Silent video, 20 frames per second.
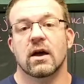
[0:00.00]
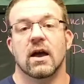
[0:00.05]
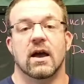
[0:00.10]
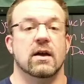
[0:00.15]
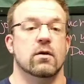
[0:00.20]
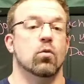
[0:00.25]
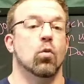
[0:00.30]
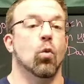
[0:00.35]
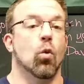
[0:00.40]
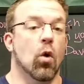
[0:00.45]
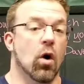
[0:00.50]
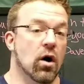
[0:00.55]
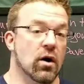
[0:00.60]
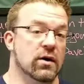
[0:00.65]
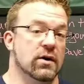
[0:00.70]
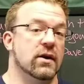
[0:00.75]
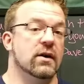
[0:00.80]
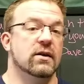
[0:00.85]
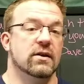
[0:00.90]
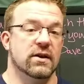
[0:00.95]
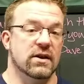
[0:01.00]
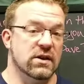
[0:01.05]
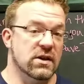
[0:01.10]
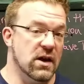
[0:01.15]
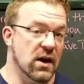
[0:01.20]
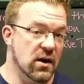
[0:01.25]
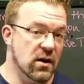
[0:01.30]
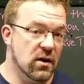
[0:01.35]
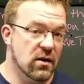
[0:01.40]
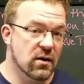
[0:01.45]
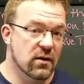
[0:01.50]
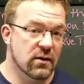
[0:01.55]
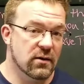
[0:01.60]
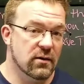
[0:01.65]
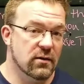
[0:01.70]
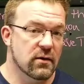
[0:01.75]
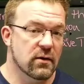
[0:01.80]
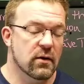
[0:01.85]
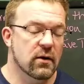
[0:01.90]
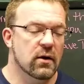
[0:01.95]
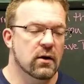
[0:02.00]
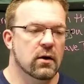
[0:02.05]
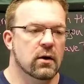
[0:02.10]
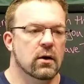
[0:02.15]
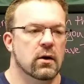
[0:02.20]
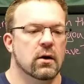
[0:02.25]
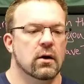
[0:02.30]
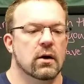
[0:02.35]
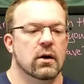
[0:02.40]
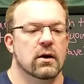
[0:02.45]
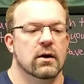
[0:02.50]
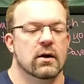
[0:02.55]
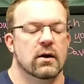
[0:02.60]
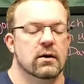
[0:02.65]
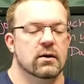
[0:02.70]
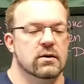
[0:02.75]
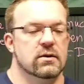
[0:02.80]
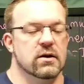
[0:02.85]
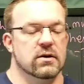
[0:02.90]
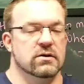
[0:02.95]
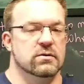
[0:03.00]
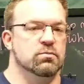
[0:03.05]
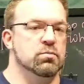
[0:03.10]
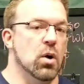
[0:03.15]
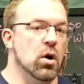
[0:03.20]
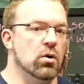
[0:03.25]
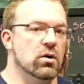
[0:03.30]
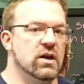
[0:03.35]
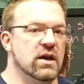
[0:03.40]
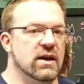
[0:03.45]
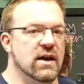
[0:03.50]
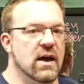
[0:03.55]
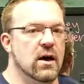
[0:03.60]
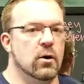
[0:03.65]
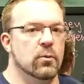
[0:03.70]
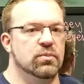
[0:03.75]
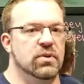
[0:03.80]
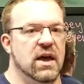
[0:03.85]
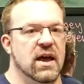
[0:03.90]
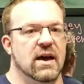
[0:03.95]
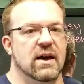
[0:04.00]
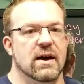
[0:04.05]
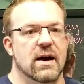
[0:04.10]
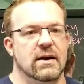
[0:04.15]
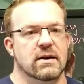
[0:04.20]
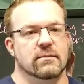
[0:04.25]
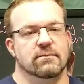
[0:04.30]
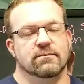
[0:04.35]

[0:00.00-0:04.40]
in 1 year. Does bulking help that?